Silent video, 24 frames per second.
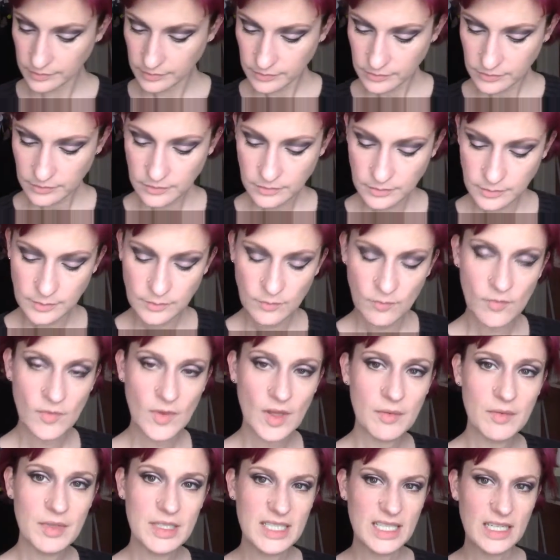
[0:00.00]
I'm
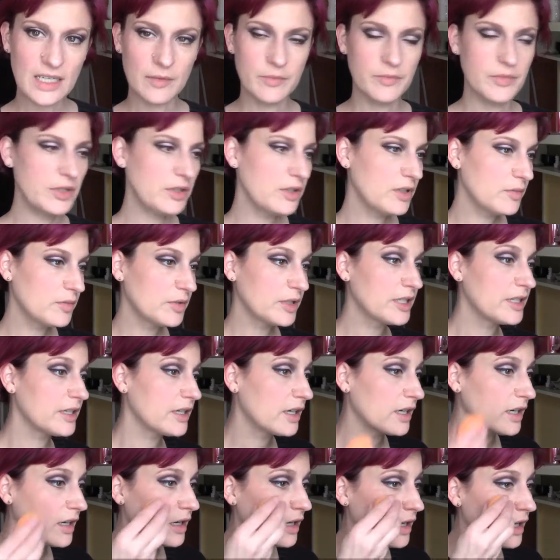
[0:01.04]
gonna take a beauty
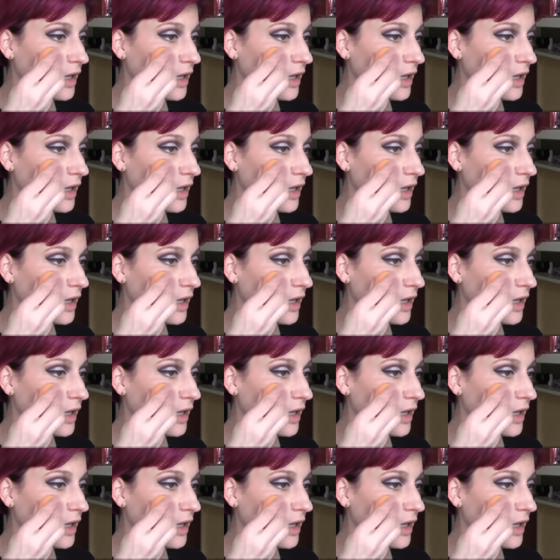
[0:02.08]
blender